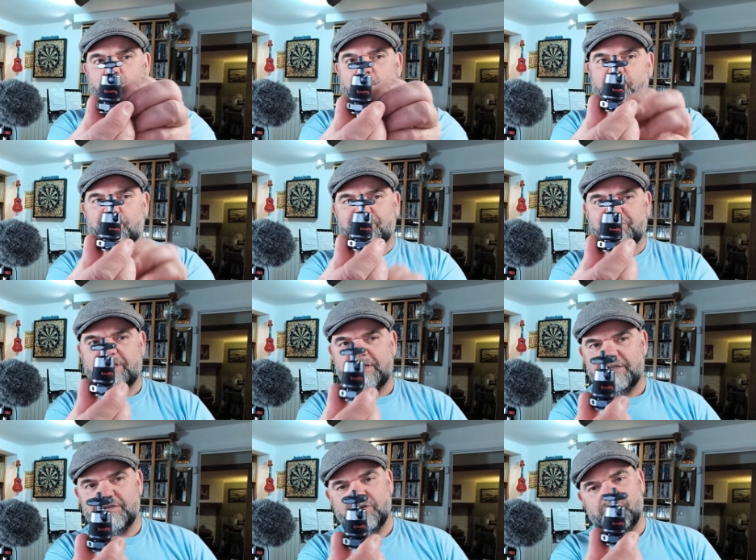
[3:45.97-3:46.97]
well
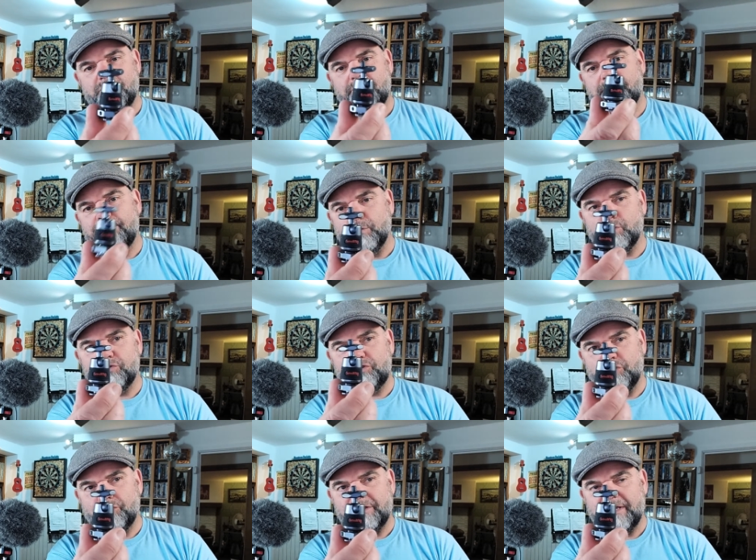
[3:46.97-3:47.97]
presented ball
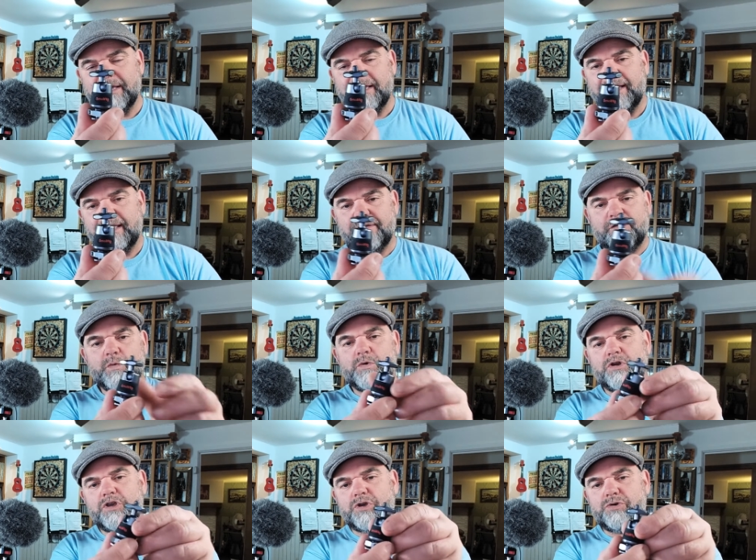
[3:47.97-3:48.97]
joint. And if you
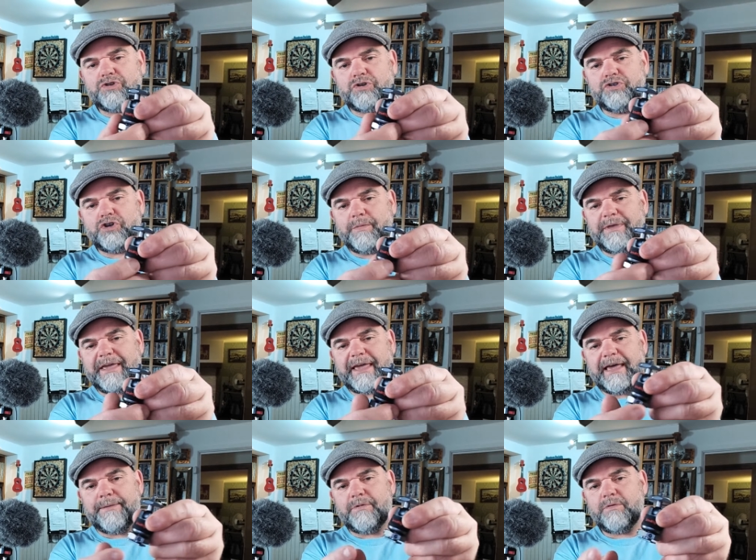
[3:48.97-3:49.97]
want to use it on top of your
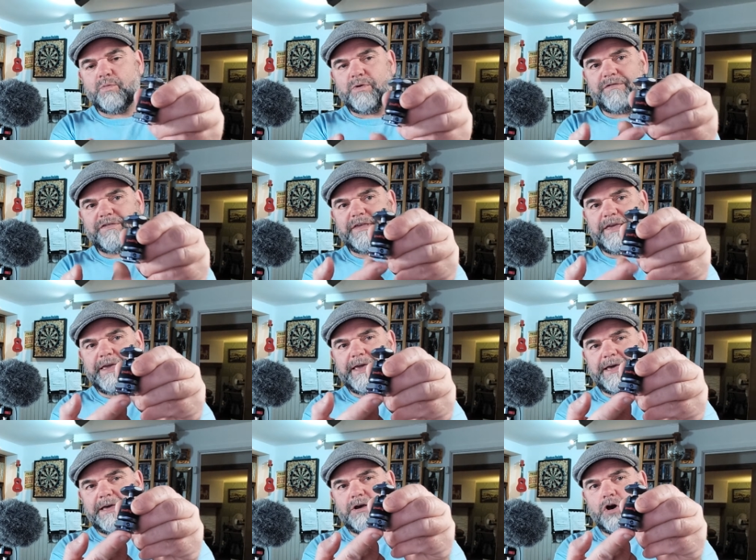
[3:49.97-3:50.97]
cam with
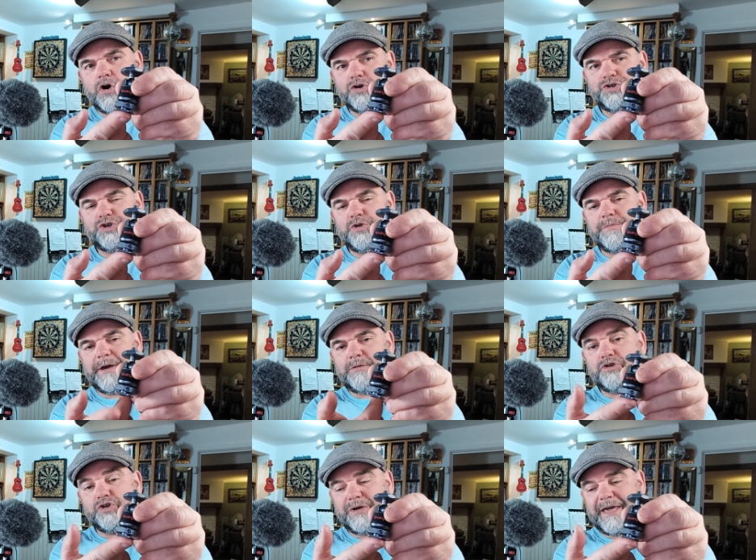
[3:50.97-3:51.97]
the hot shoe
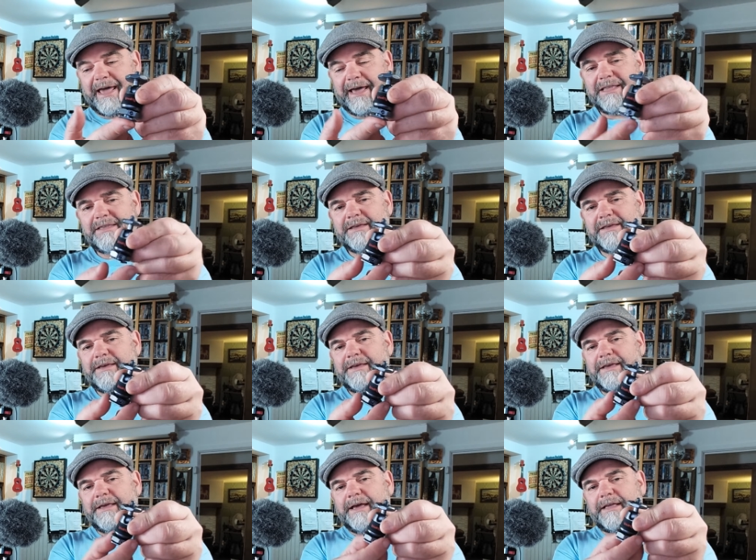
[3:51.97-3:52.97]
mount, you can.
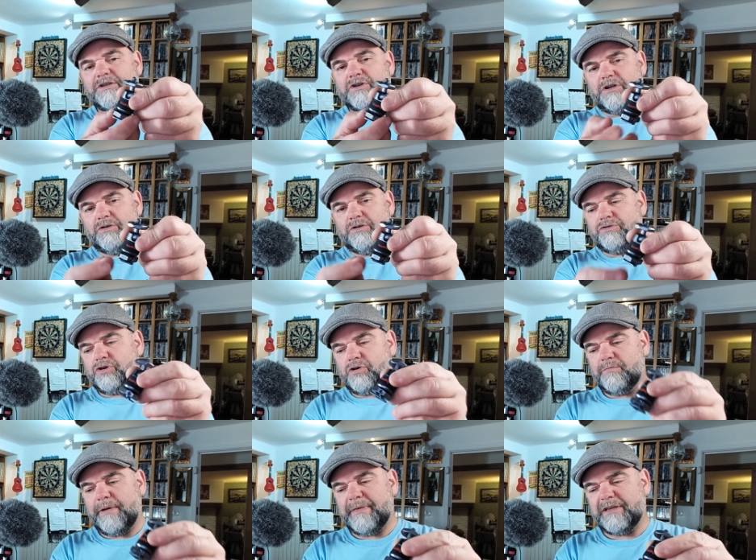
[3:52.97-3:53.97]
And it's got a little
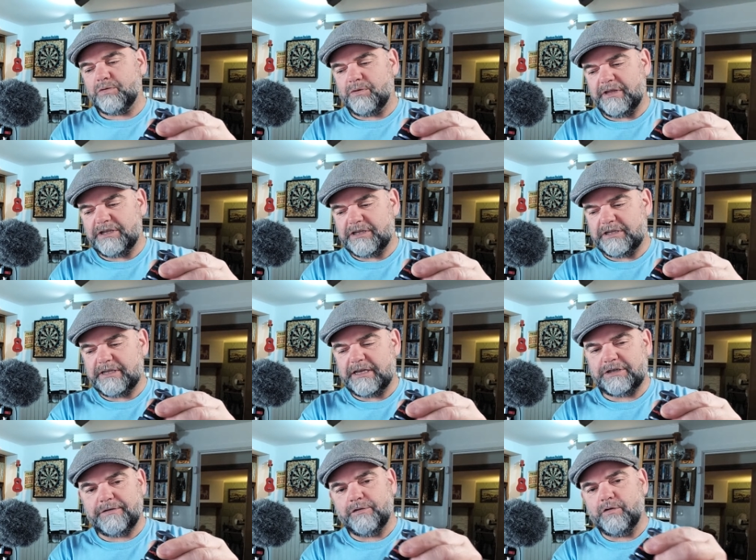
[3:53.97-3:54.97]
top. Maybe that's what this is
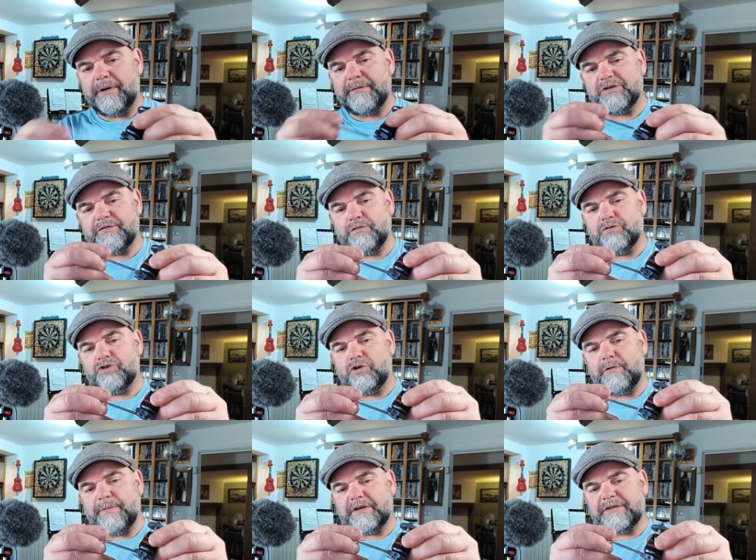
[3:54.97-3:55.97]
actually for. Maybe it's for a
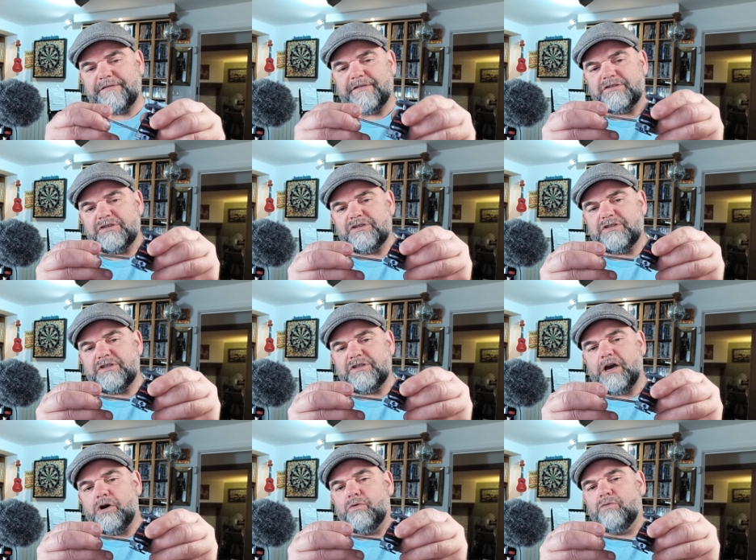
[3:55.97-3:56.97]
Tommy bar, because it fits into the
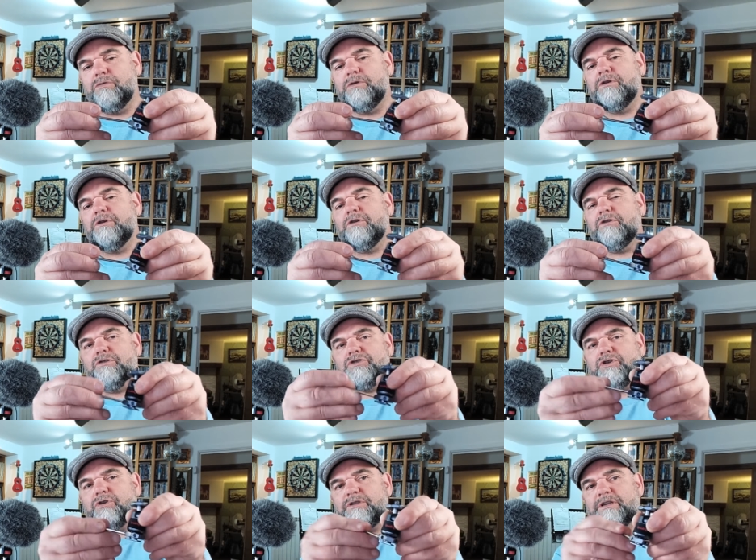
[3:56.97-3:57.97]
hole on the
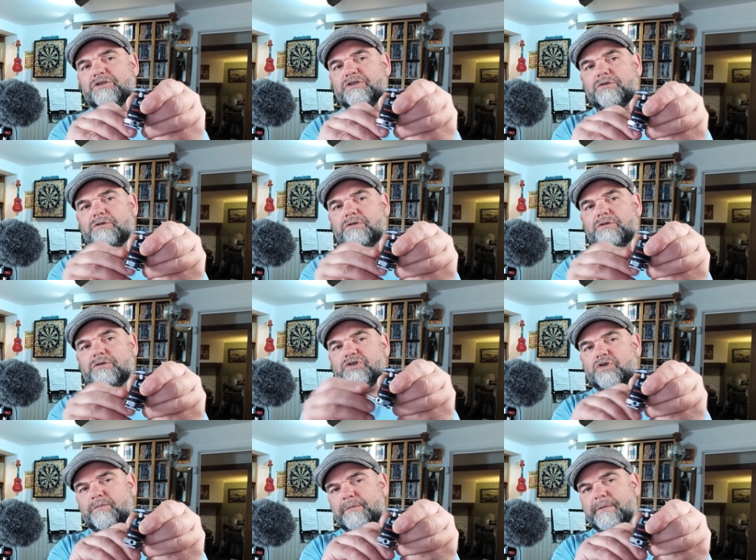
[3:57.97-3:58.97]
side there, so you can use it as a
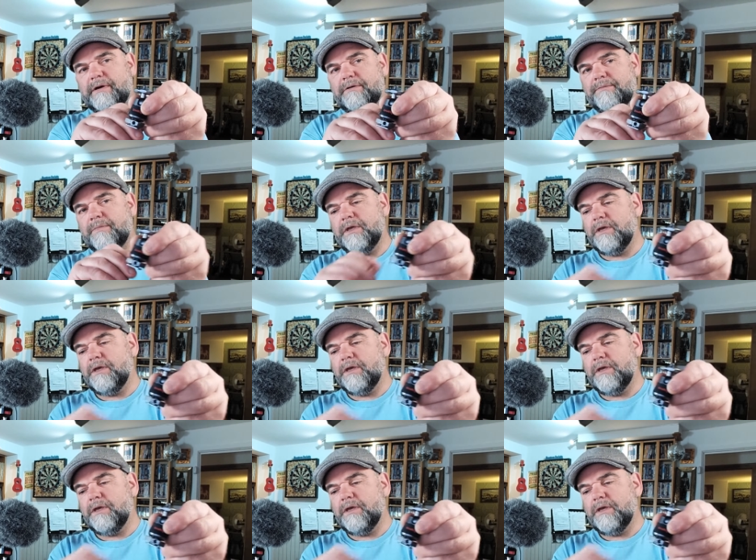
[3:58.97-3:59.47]
Tommy bar